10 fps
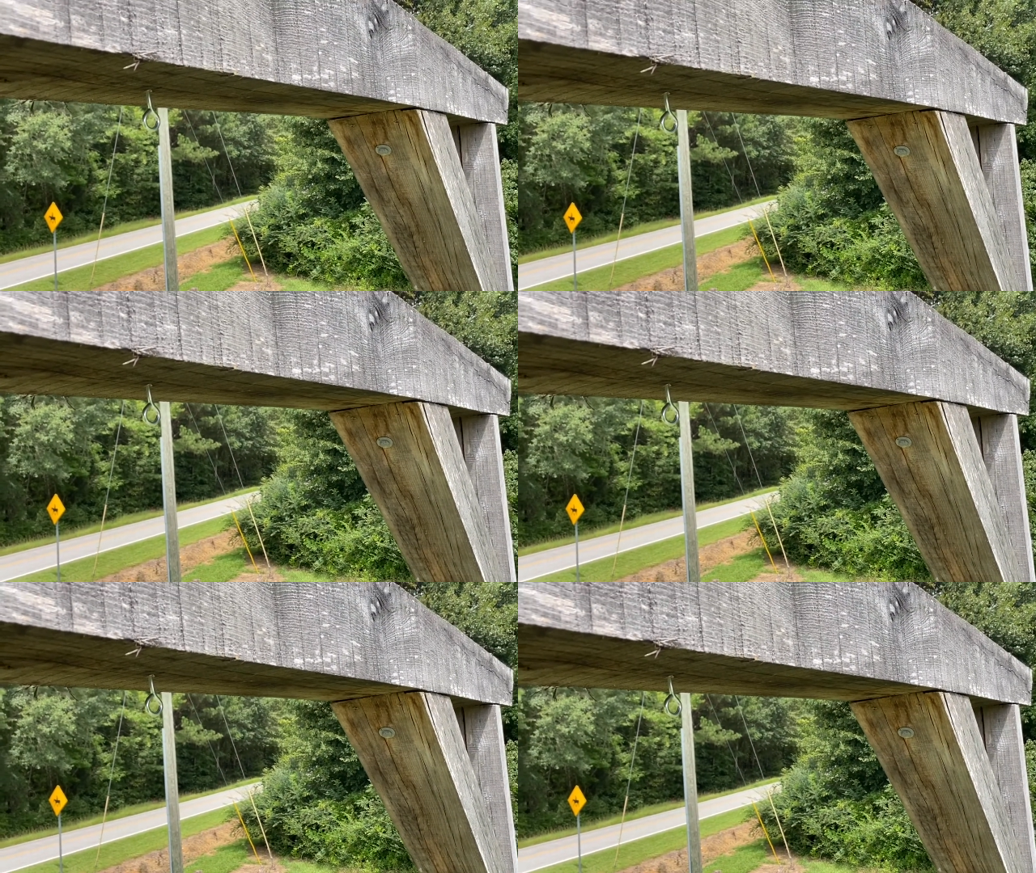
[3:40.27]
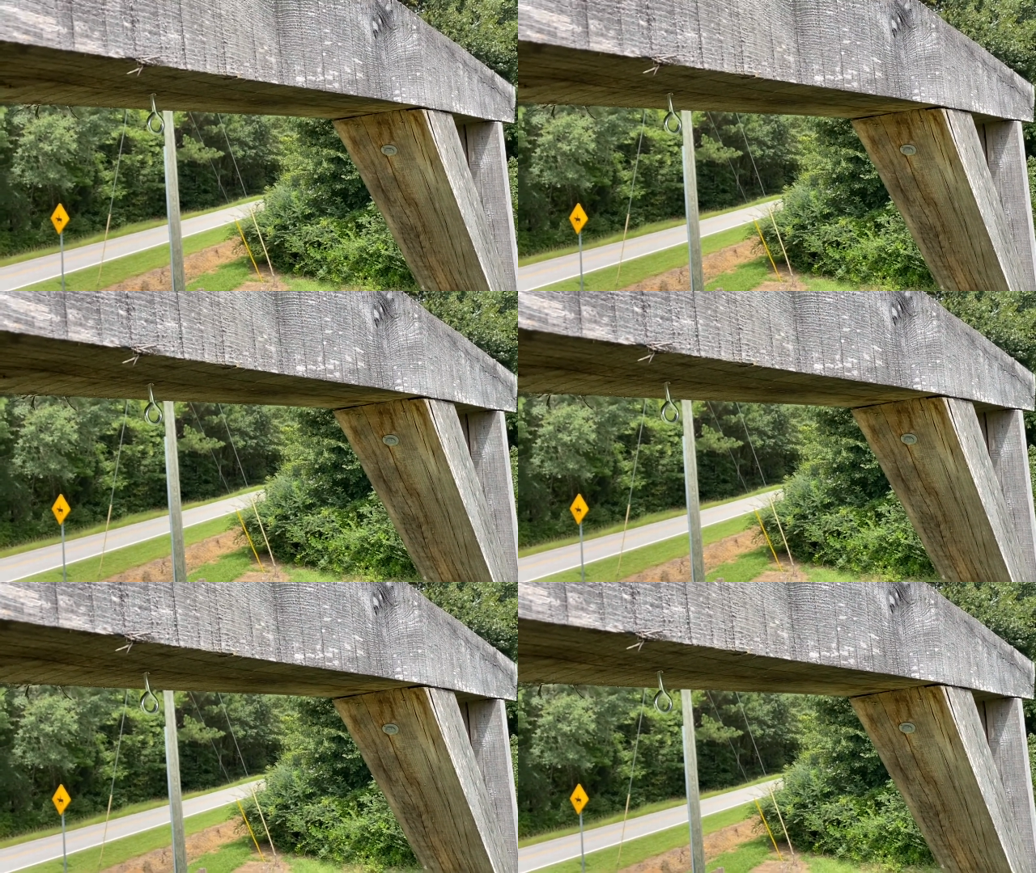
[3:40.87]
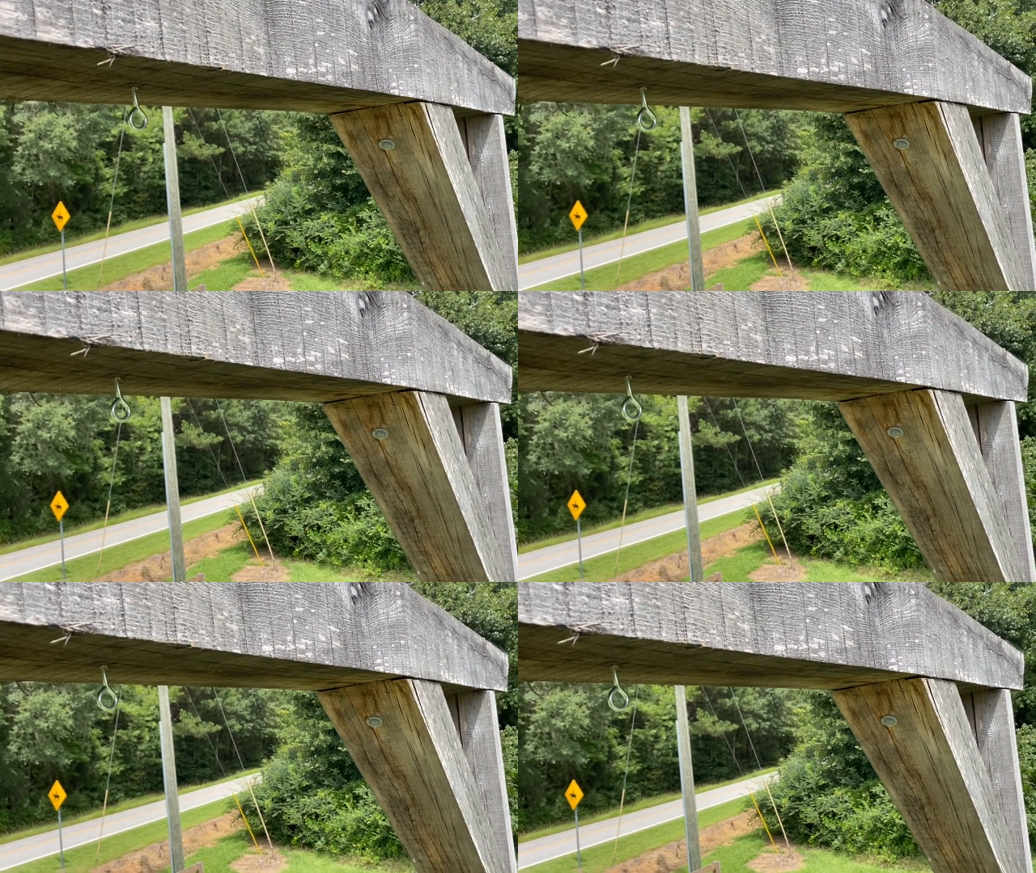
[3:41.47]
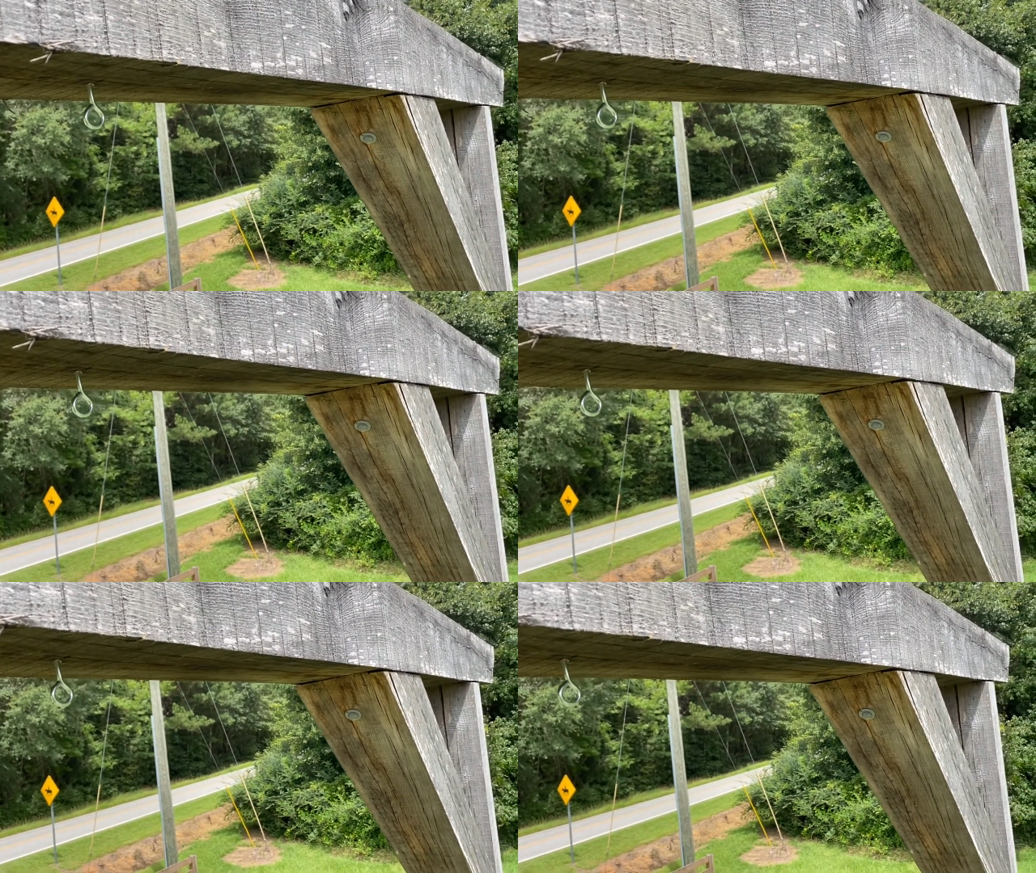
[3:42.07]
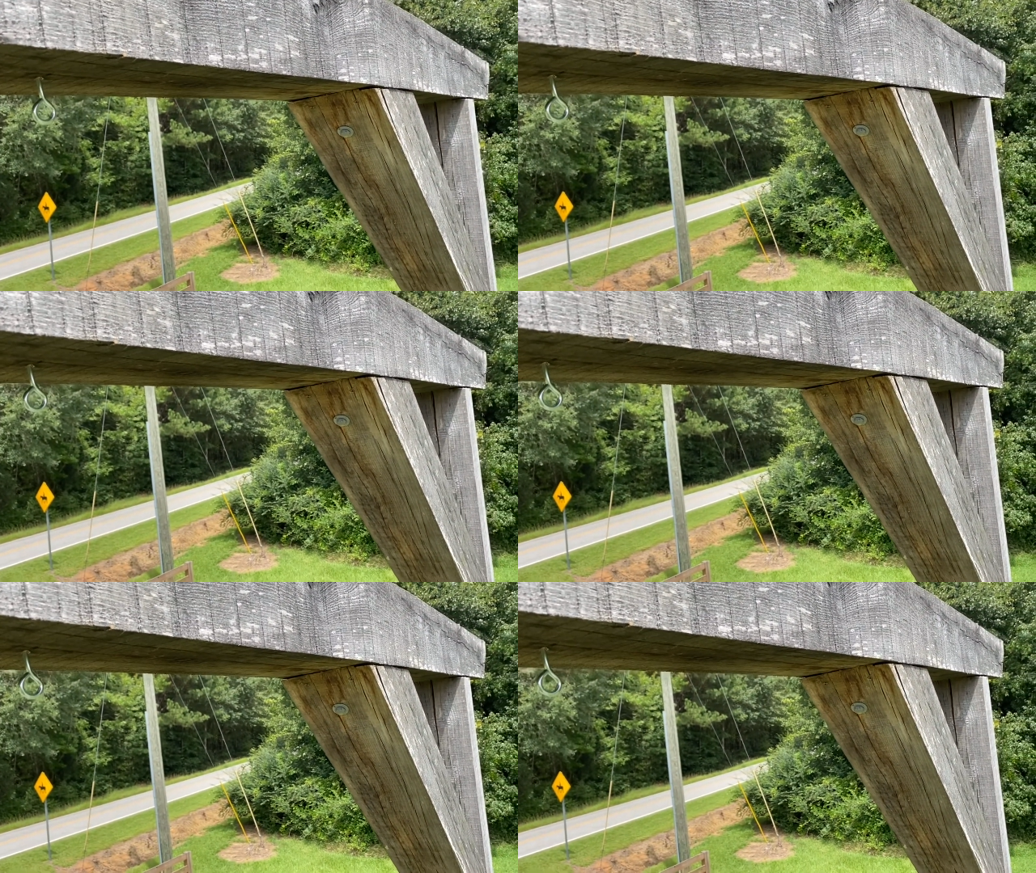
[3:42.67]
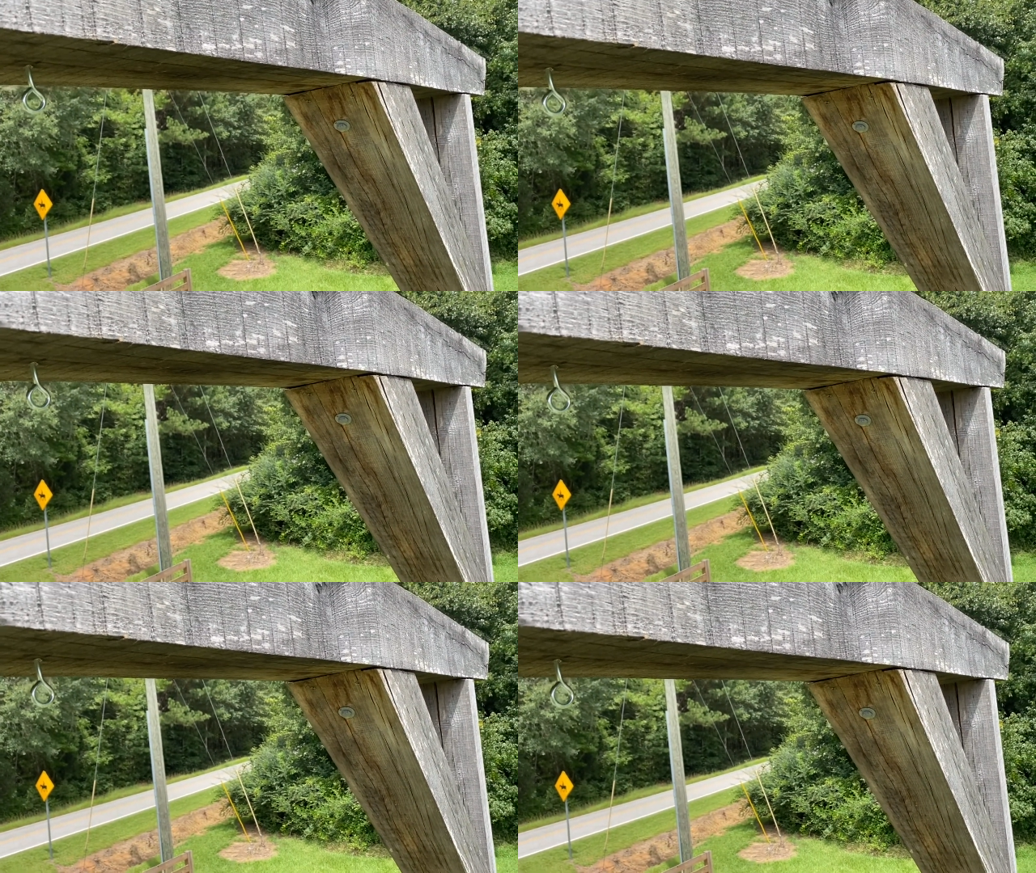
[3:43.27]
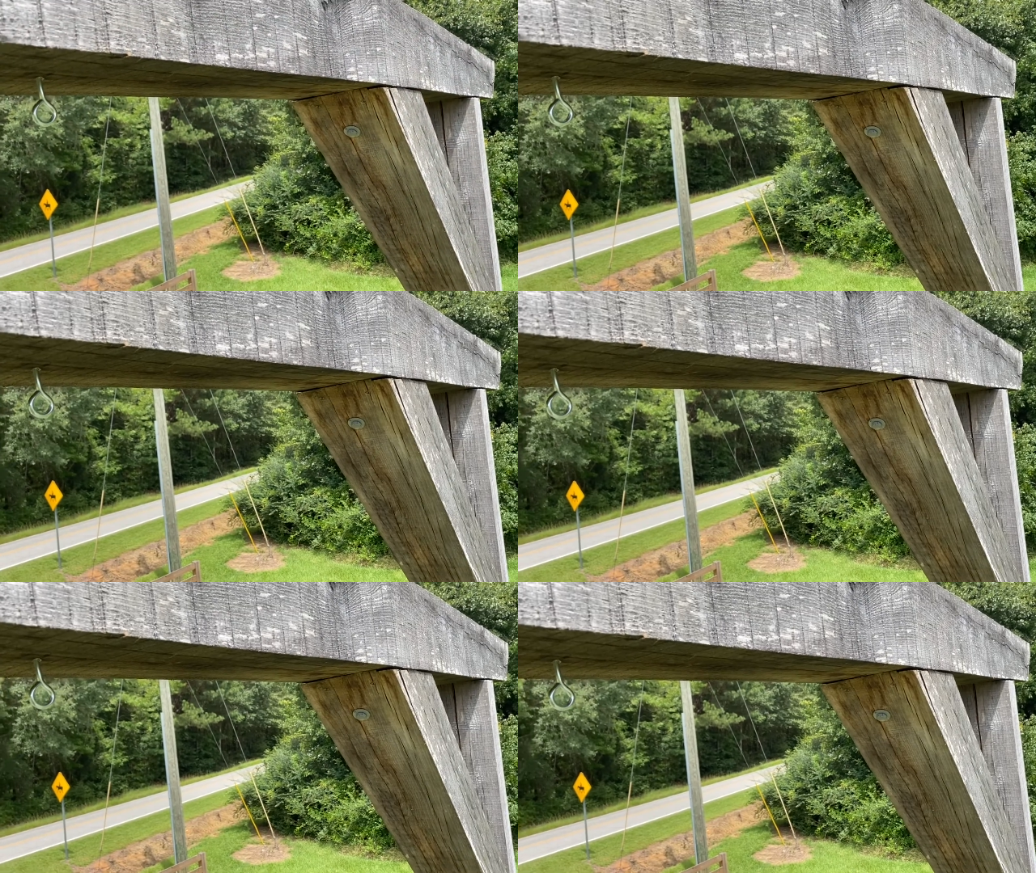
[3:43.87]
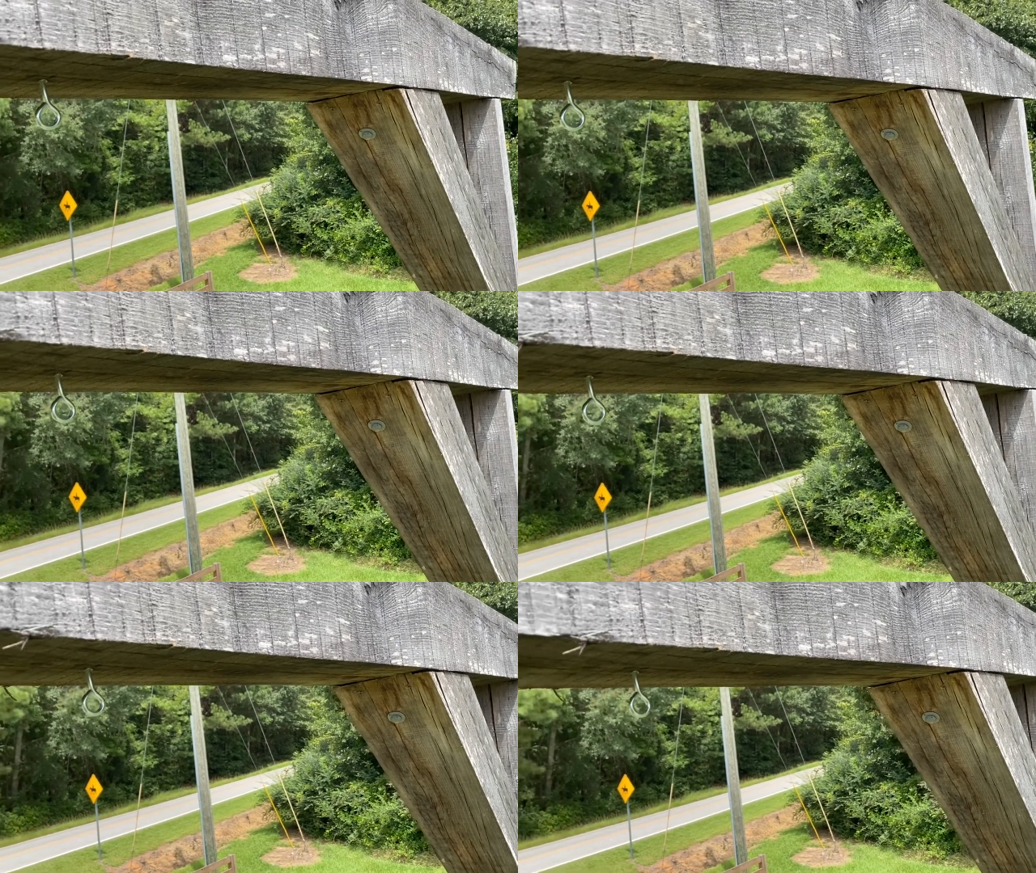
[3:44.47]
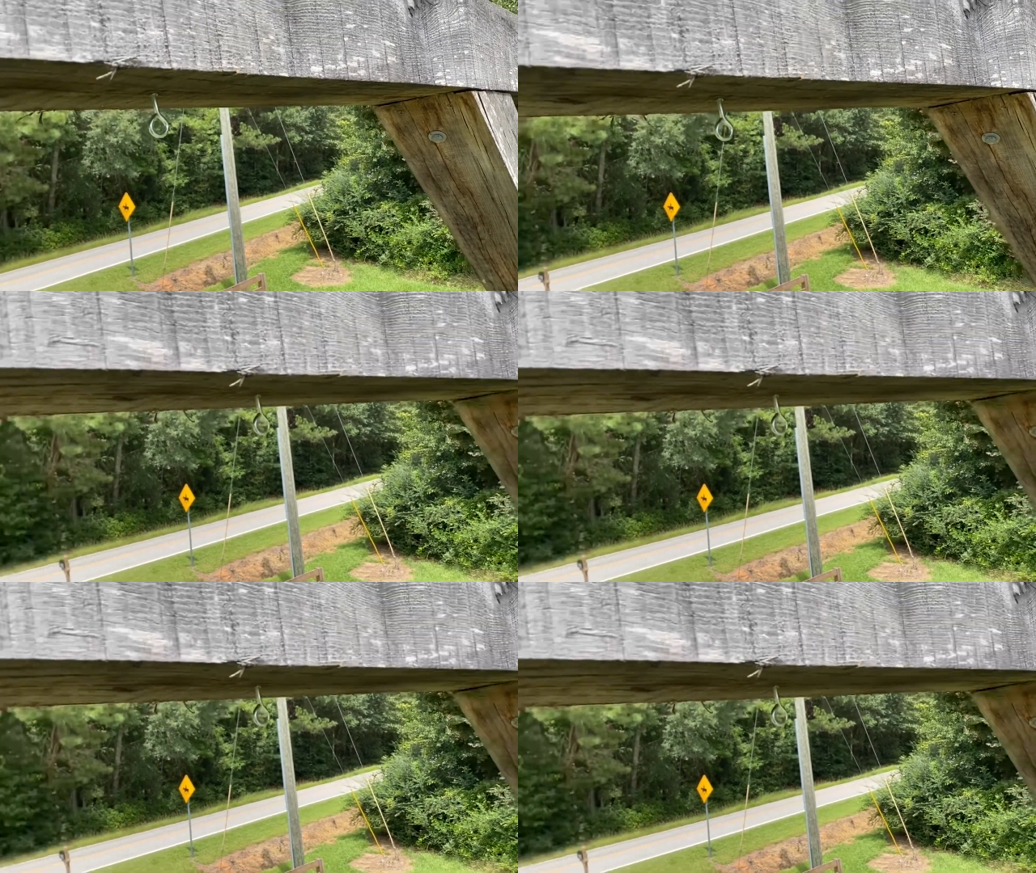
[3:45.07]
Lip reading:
(no speaker visible)